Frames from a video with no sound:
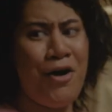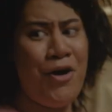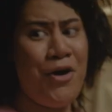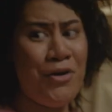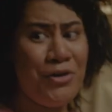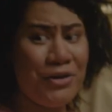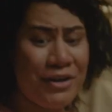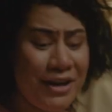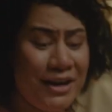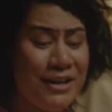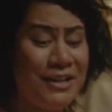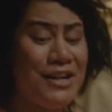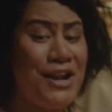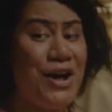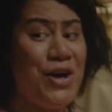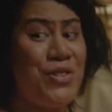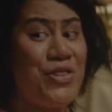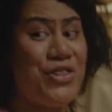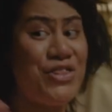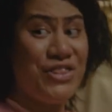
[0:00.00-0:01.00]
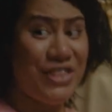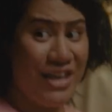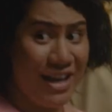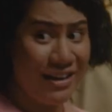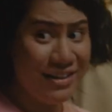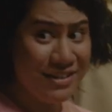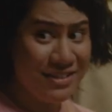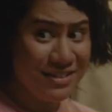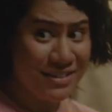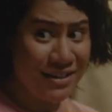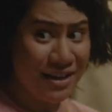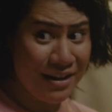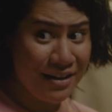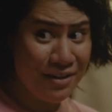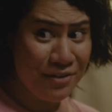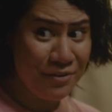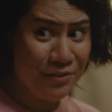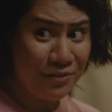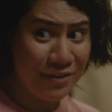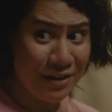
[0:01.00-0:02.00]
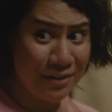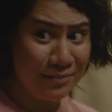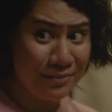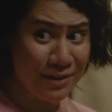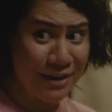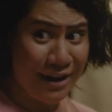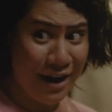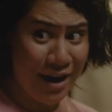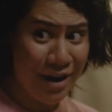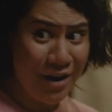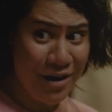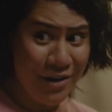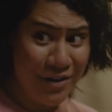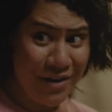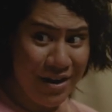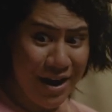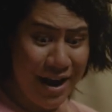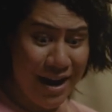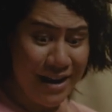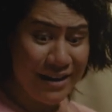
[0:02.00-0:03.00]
Okay, now that is starting to freak me out